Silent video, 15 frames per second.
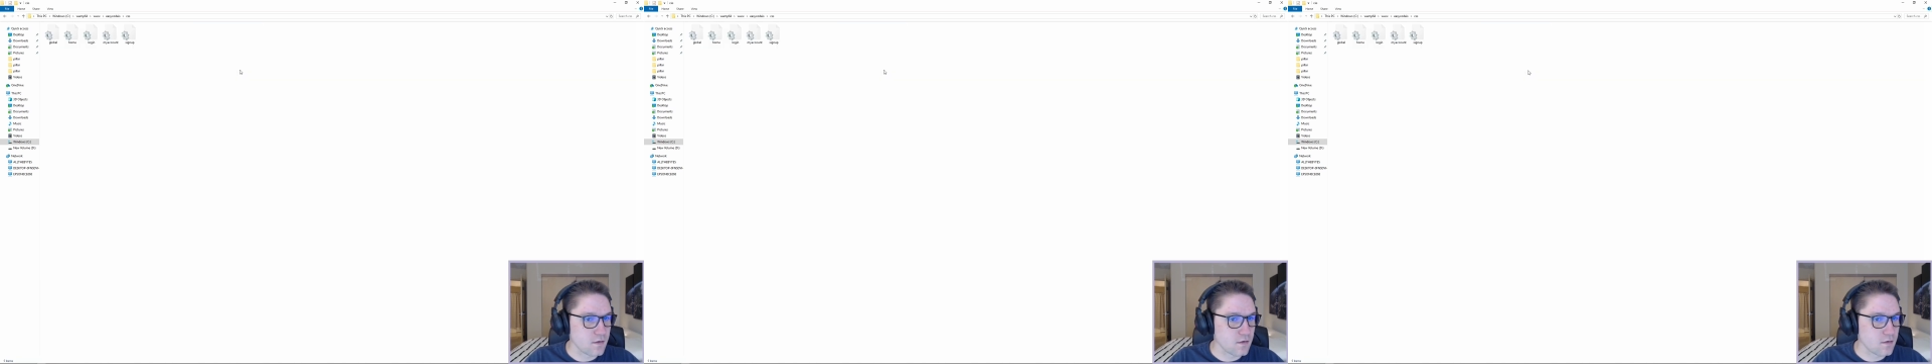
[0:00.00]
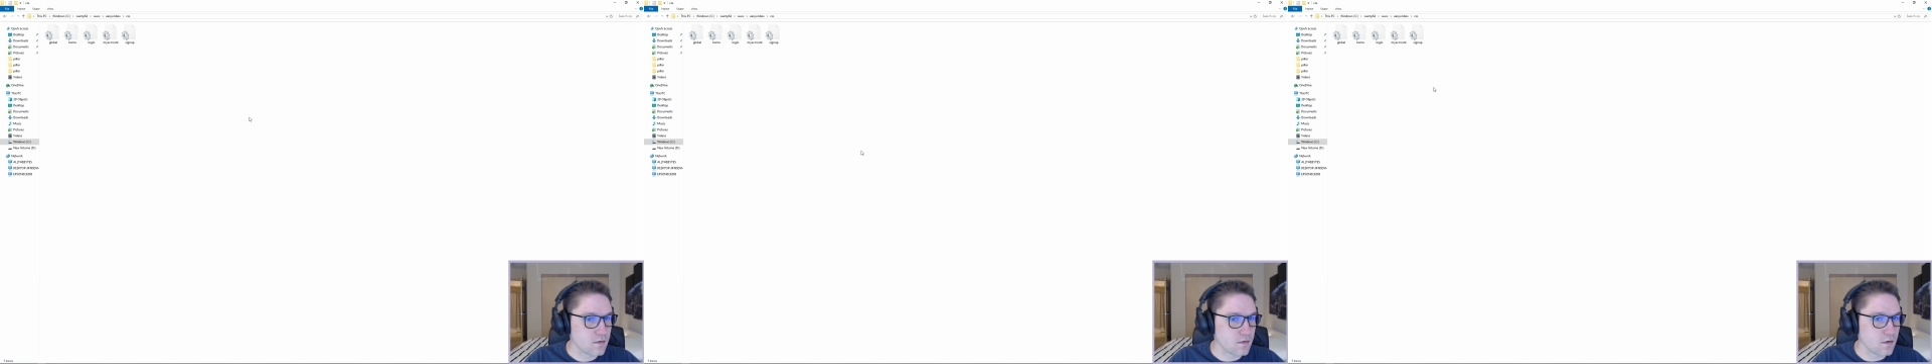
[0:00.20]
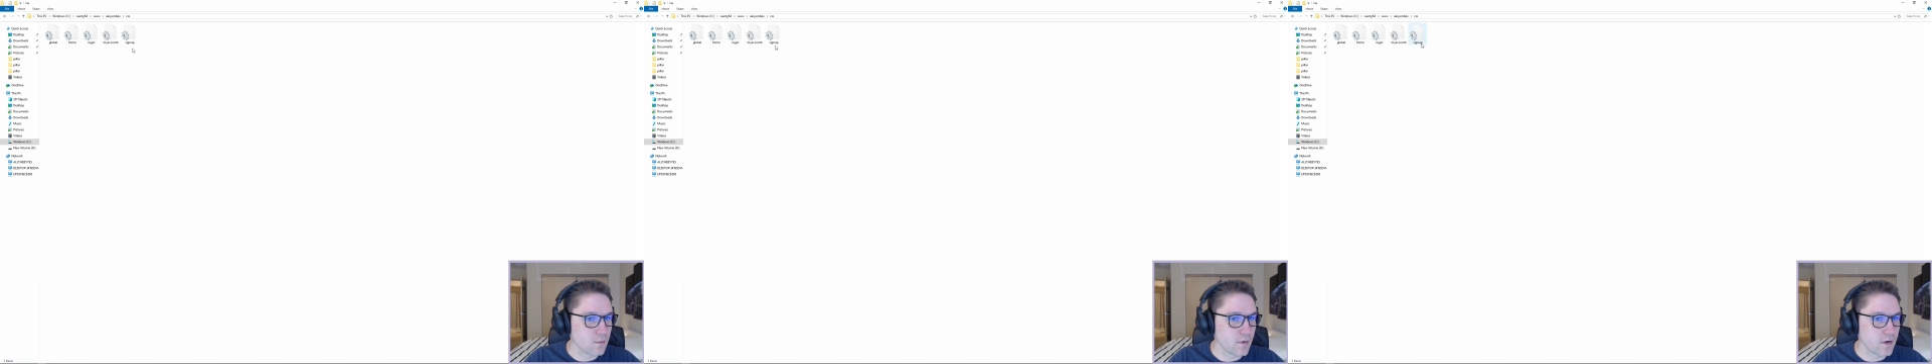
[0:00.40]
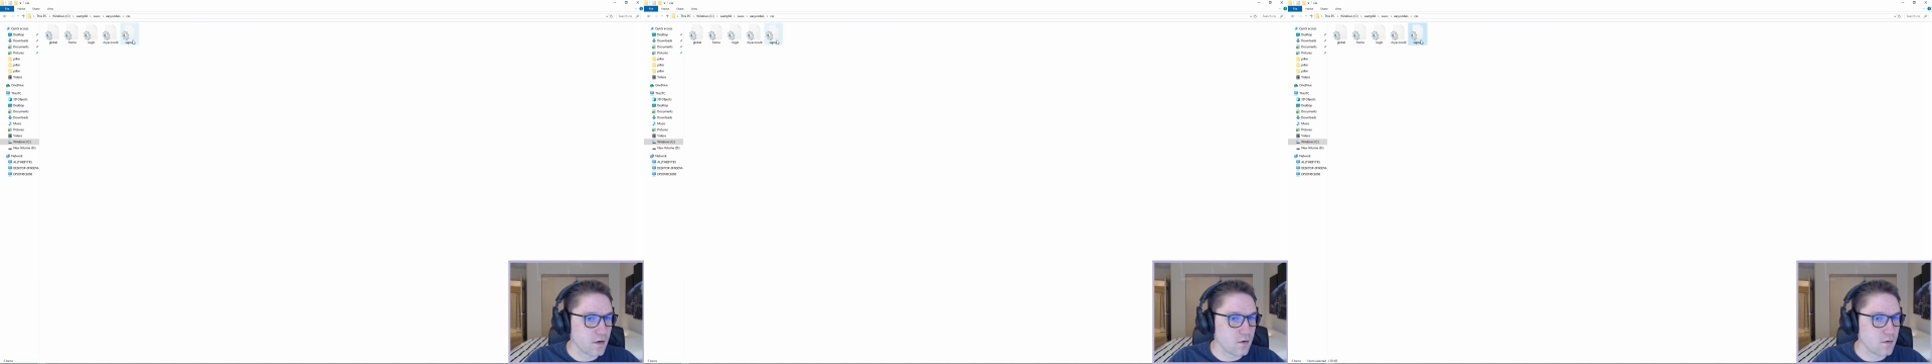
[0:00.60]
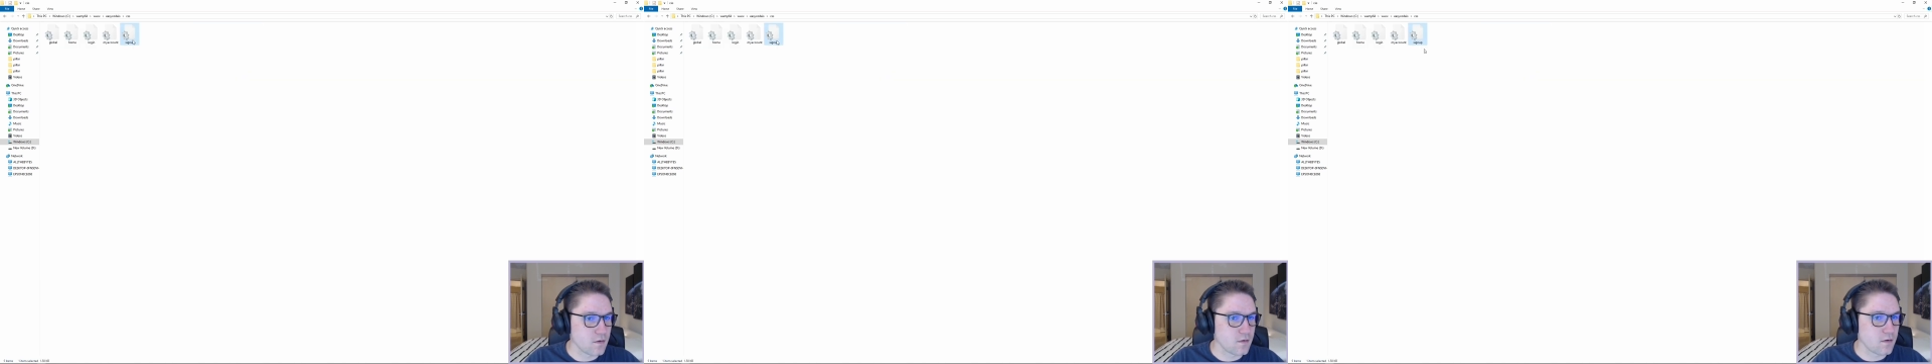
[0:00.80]
So we're going to do
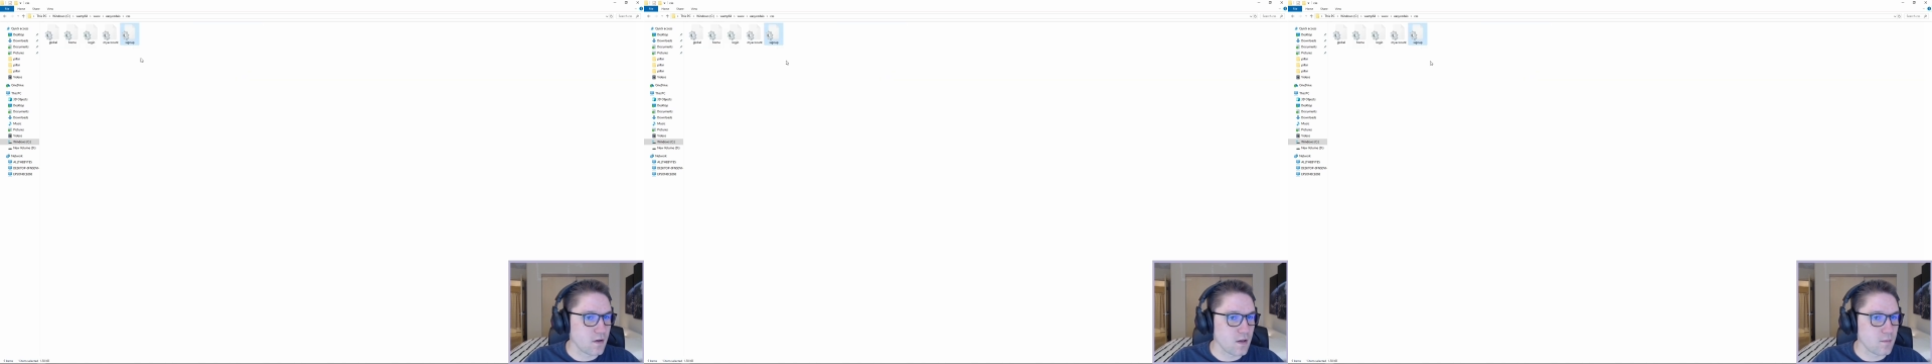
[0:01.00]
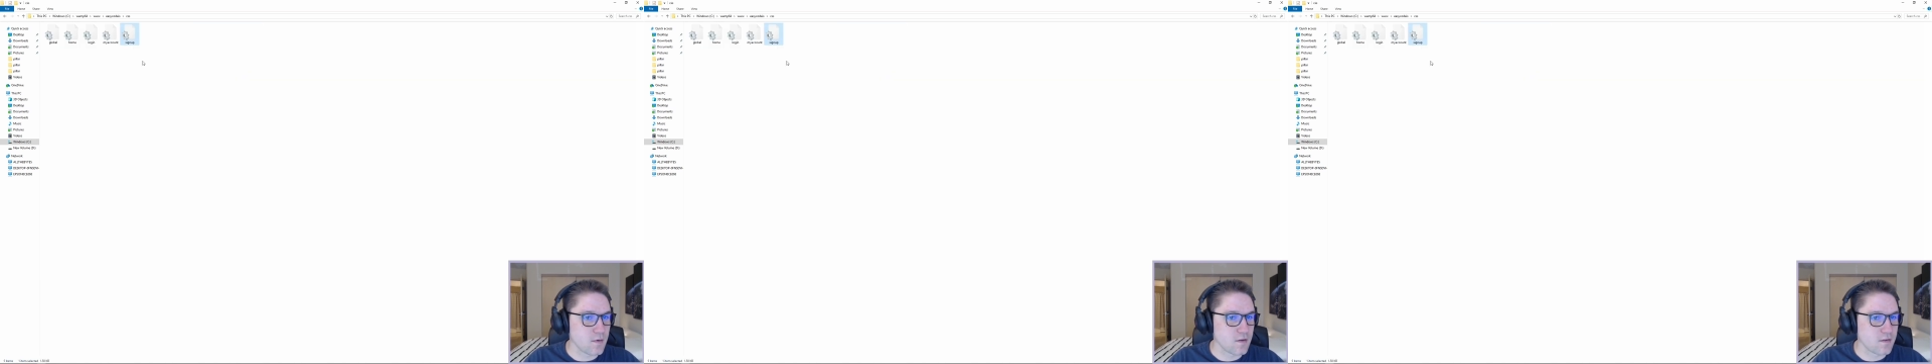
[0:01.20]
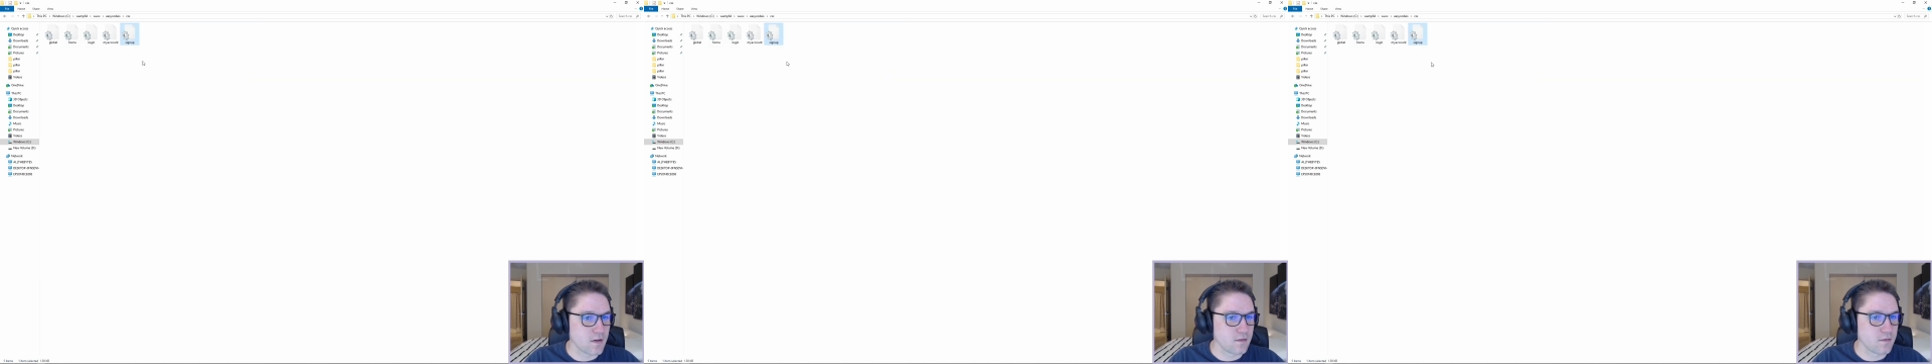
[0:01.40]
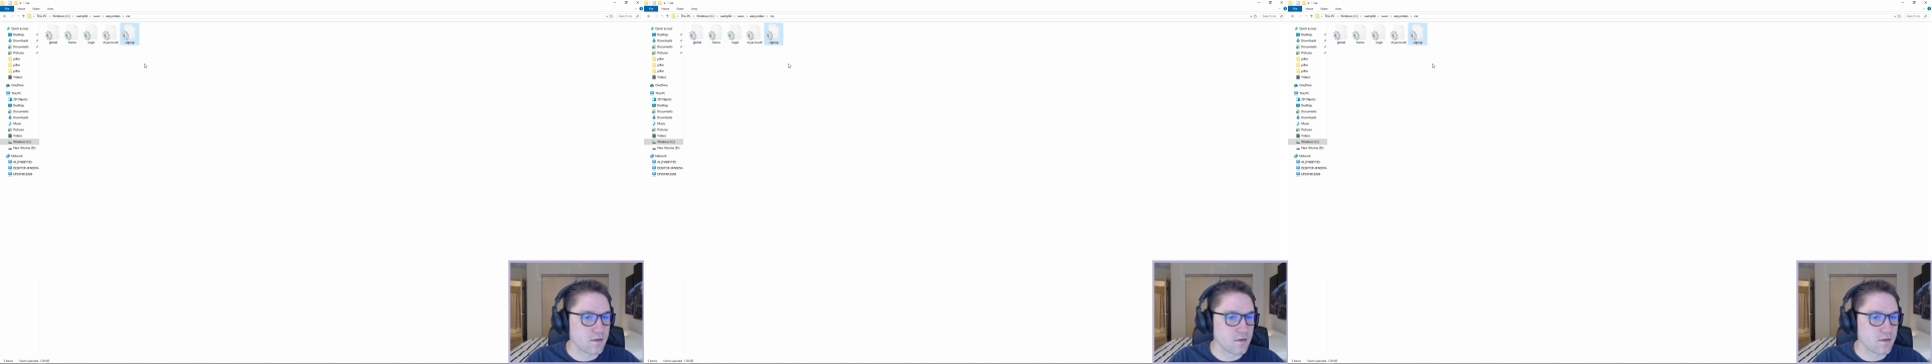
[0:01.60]
the same inside of the